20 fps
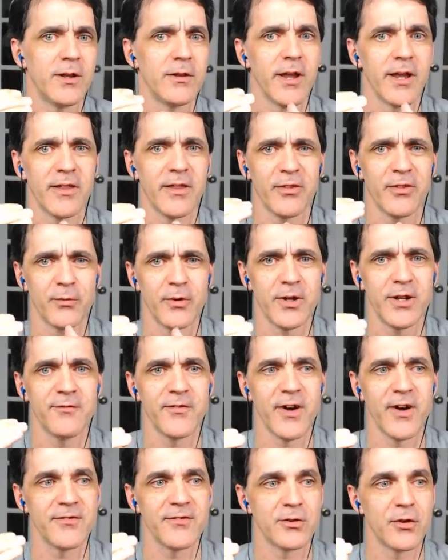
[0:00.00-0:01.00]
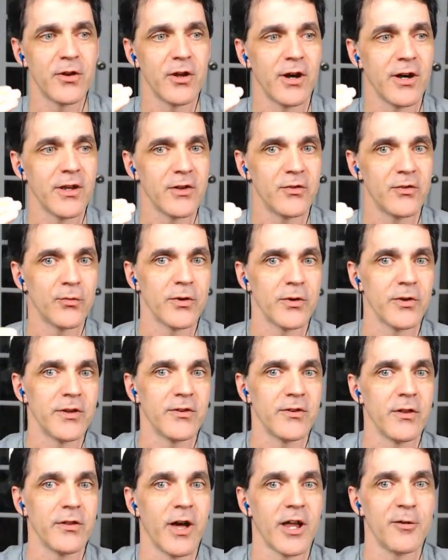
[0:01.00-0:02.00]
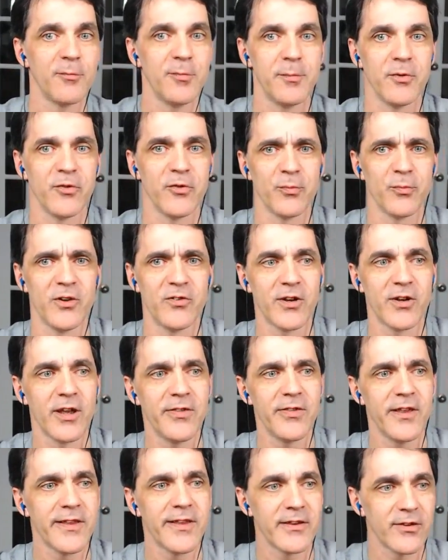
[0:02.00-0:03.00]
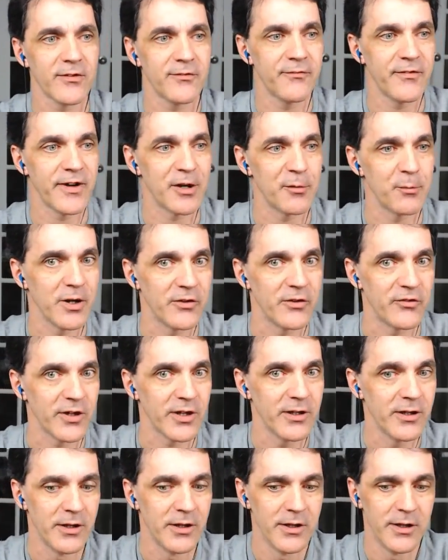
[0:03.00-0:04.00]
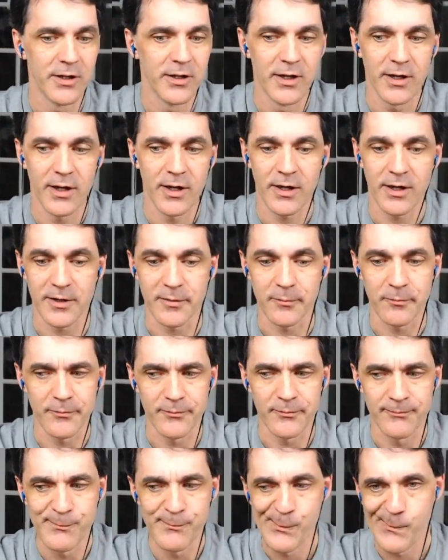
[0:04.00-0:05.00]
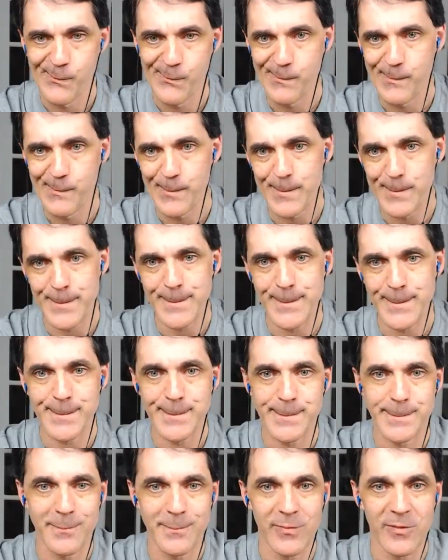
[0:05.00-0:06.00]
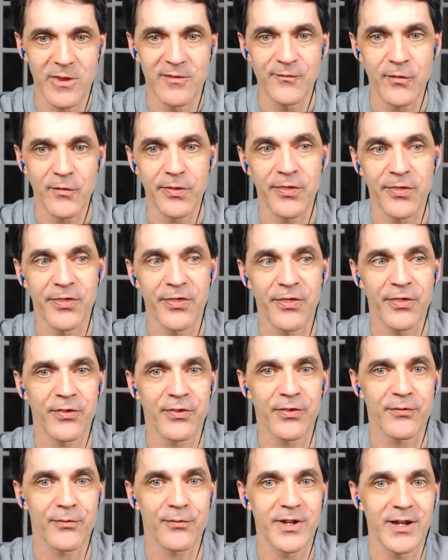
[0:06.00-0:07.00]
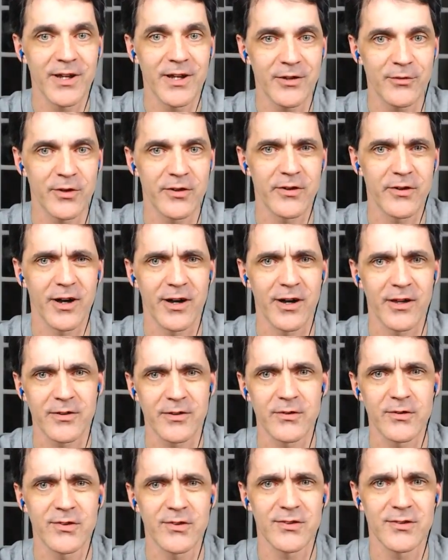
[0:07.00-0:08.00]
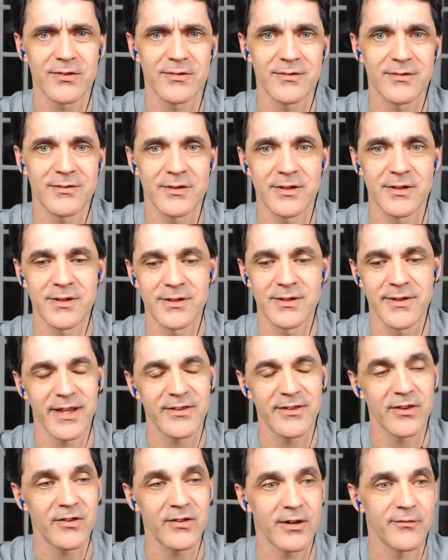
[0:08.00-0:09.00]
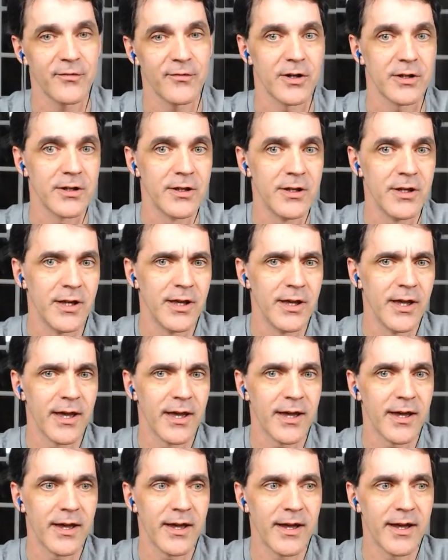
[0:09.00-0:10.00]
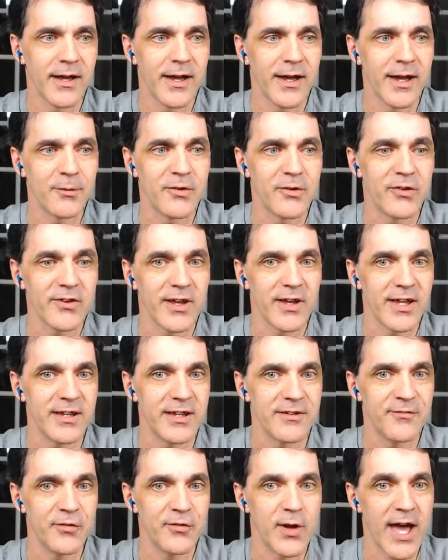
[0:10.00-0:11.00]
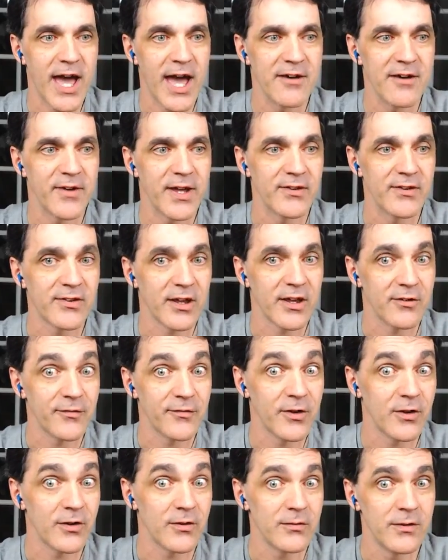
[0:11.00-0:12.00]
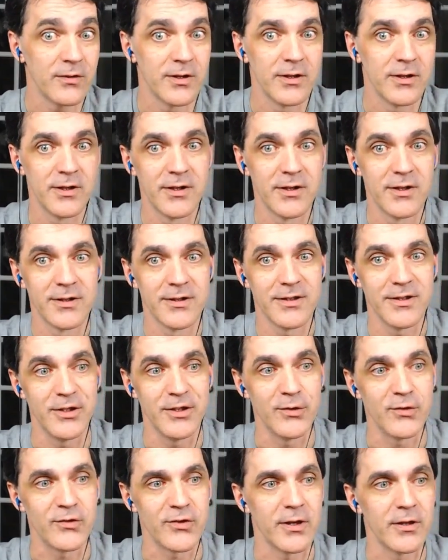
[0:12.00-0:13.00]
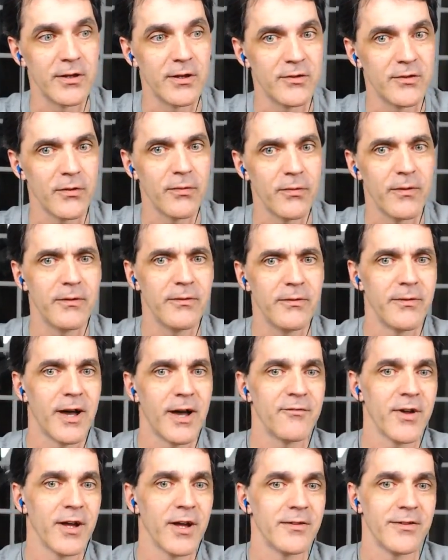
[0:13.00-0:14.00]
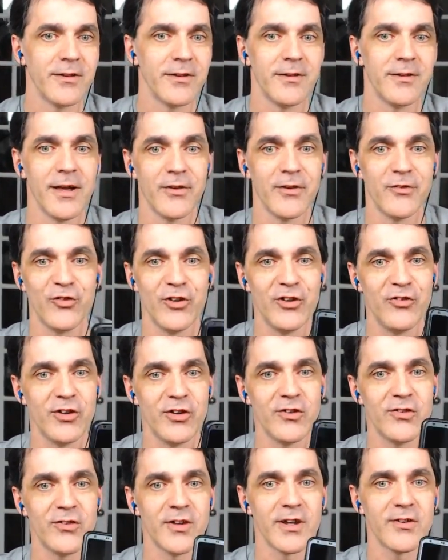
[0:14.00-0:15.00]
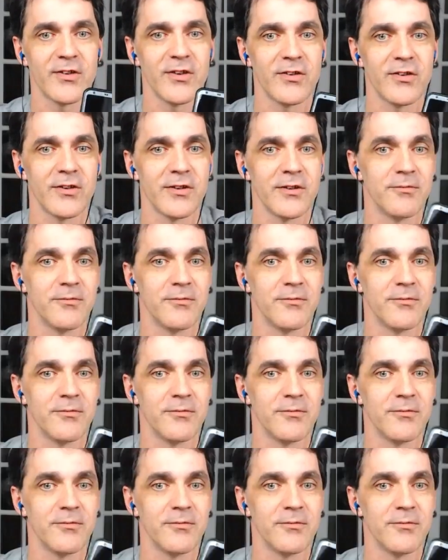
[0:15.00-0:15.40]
$300 to $500 really is a lot of people's budget. And I think that's a fair budget. For $300, that's a tough one. I would say if you have a cell phone, use it. So I've got the LG G6. It's a